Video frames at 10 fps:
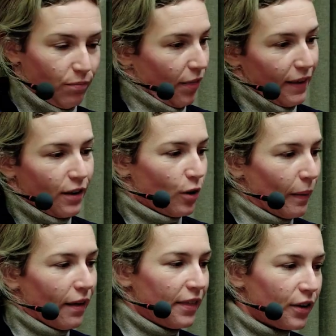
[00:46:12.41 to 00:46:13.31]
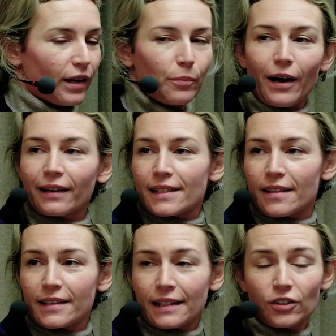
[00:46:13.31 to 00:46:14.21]
thinking about theory and practice
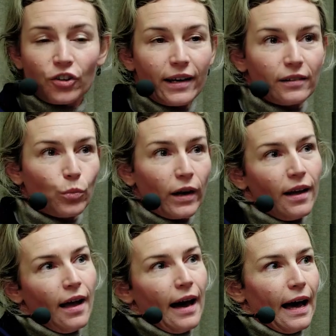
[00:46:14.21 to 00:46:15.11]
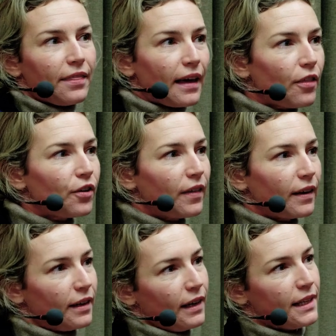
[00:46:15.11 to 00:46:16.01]
in this integrated way. And the other
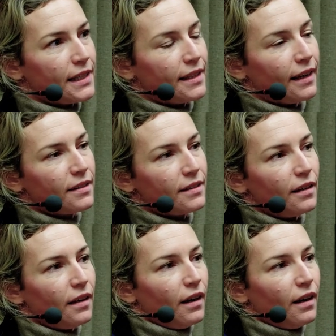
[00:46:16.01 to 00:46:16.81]
thing is that